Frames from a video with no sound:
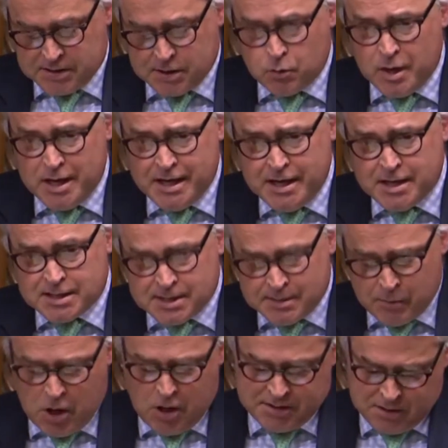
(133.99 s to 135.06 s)
So we need
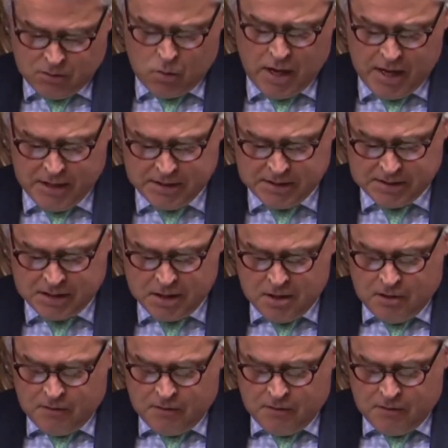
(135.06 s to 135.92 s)
smarter ways